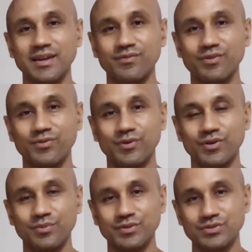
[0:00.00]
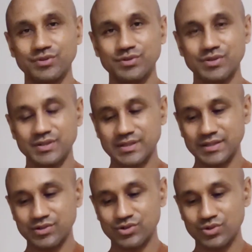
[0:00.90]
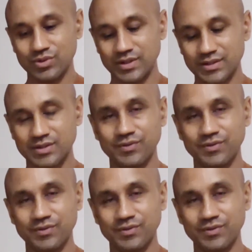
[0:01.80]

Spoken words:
of the Four Noble Truths is these duties.